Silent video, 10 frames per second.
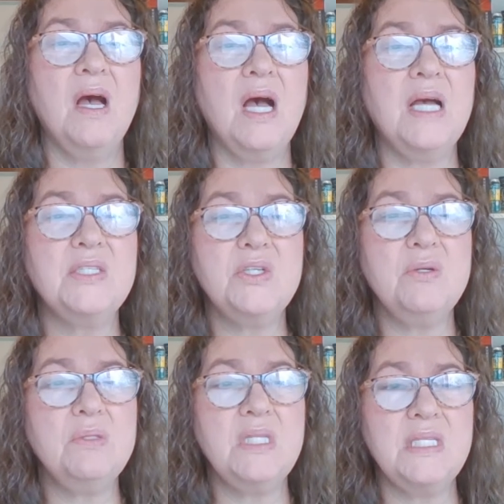I
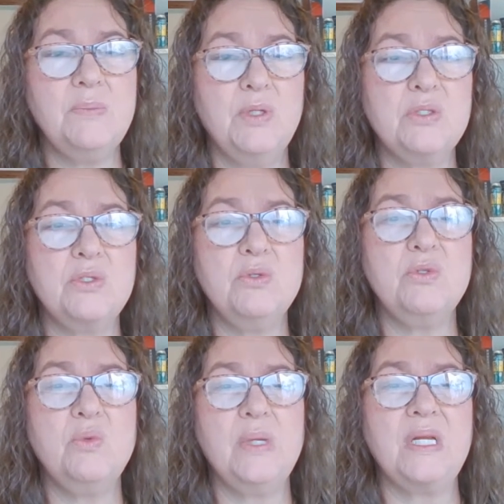chose this book due
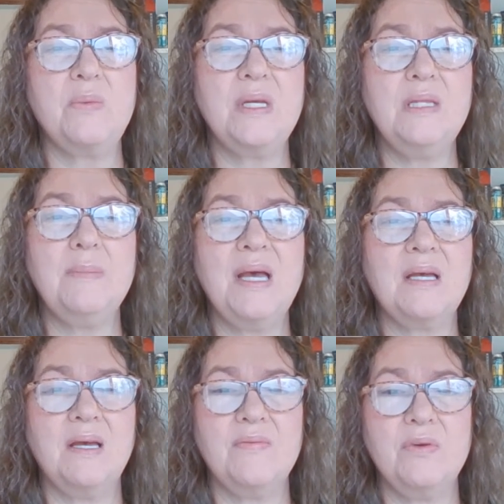to when I read the
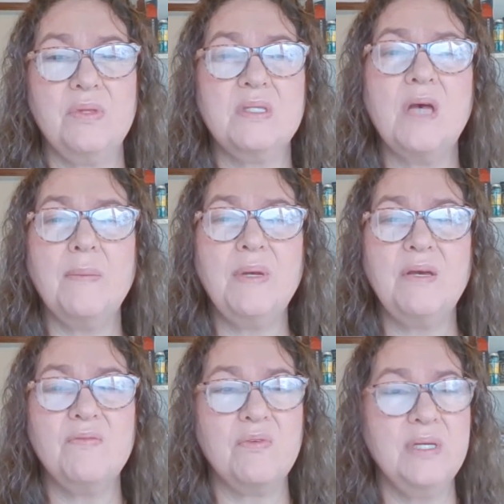back cover, the topic
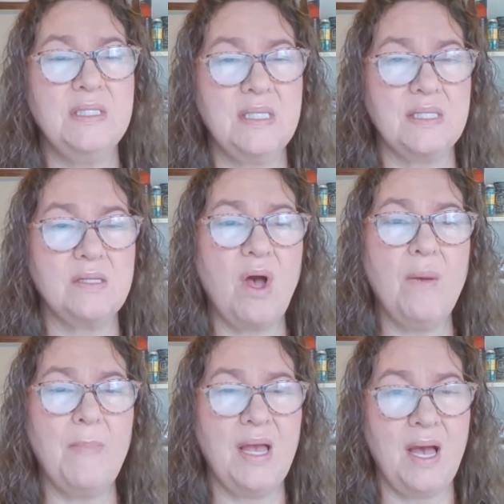of forensics
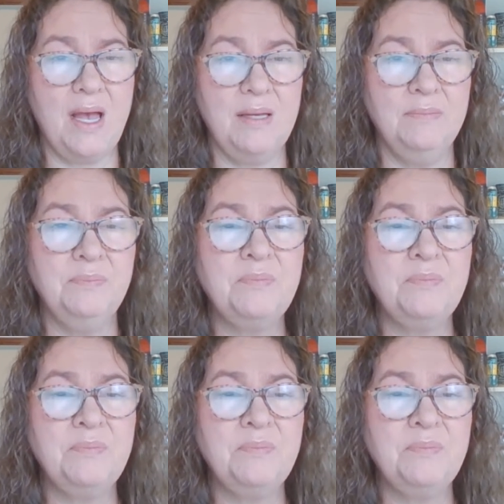caught my eye.